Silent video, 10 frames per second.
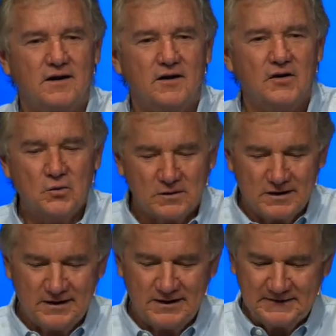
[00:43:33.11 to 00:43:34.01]
You and
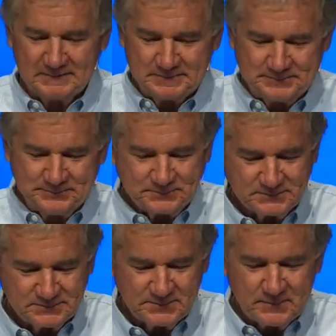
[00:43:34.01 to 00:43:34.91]
I
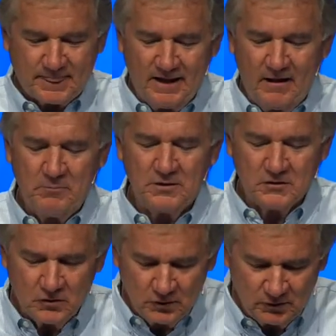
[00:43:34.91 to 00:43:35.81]
have been
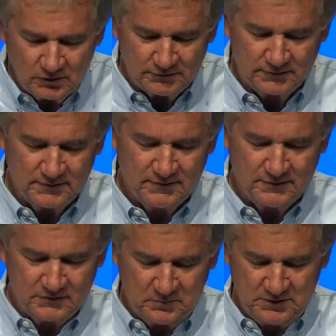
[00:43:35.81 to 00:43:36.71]
called
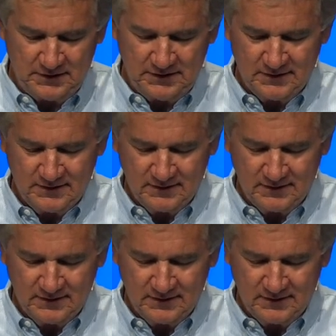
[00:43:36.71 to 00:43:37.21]
to be